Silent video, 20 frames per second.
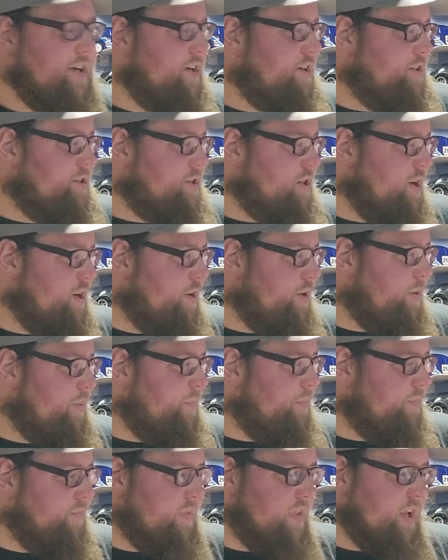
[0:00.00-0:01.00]
So
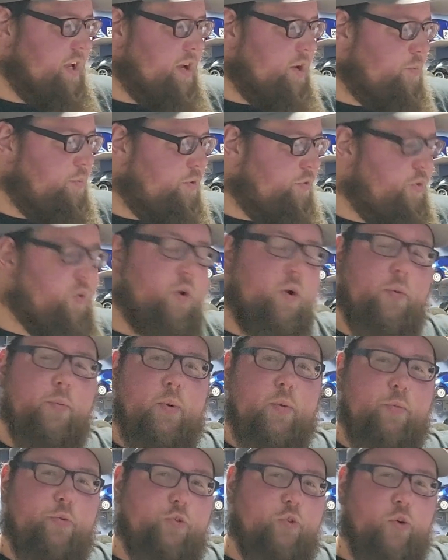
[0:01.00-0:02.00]

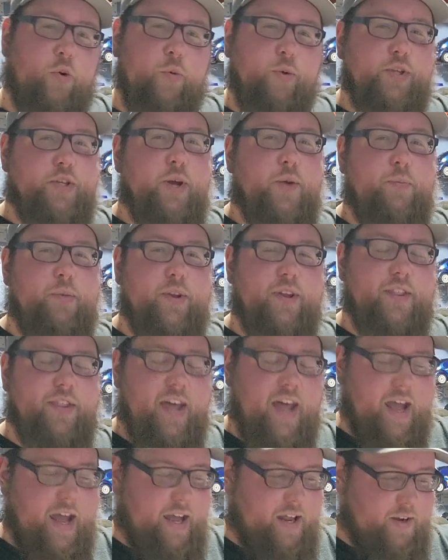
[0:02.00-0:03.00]
before we jump into
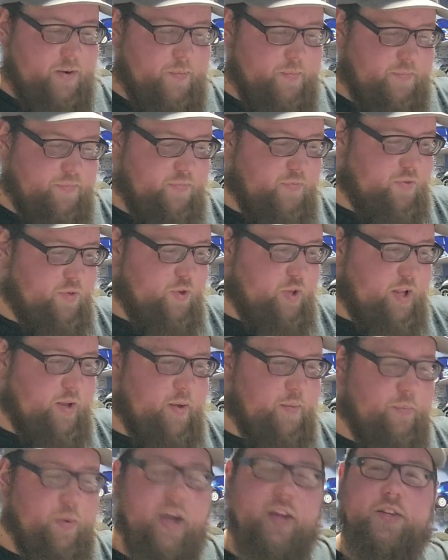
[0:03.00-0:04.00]
that,
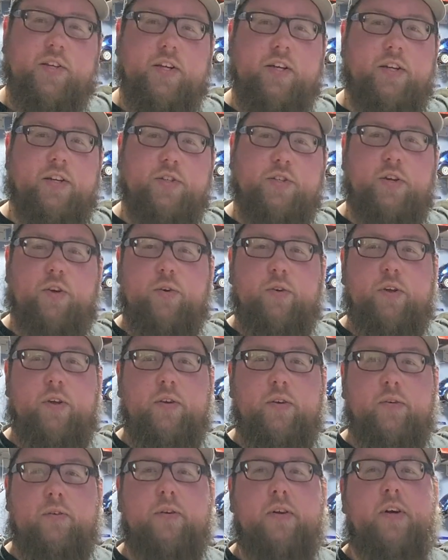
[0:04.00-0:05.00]
I'm actually going to show
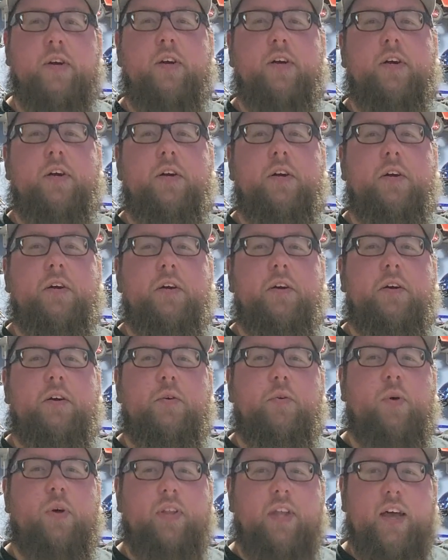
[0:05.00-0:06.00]
you
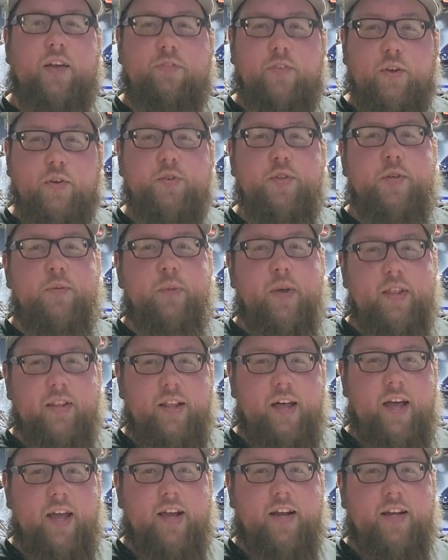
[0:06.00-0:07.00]
what life used to be
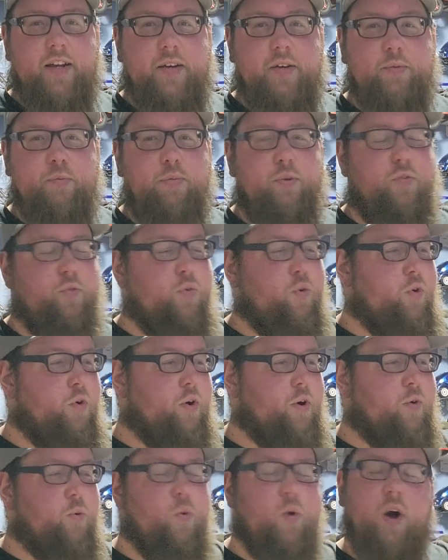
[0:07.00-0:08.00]
like
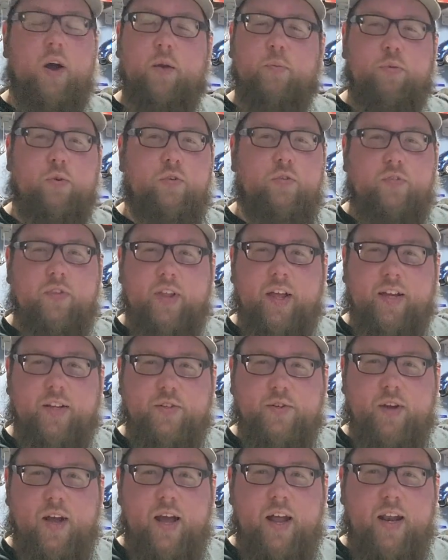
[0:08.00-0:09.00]
before waterproof
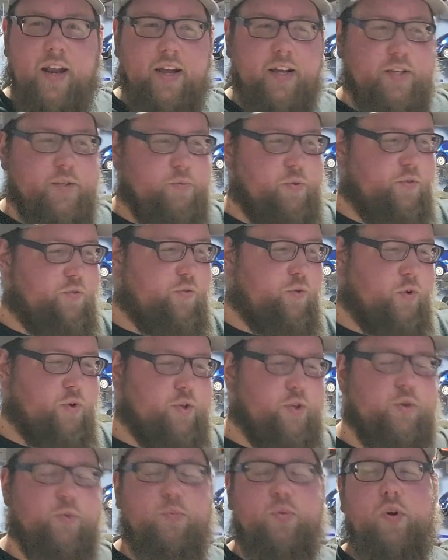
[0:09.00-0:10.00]
electronics, before
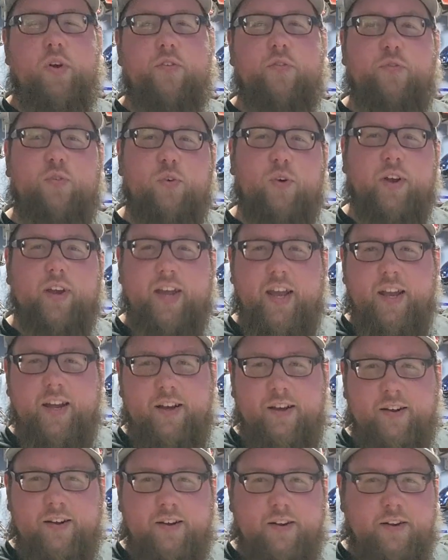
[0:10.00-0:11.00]
2.4
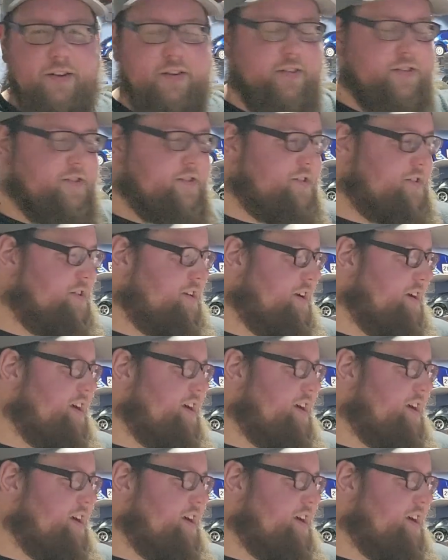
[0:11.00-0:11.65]
gigahertz,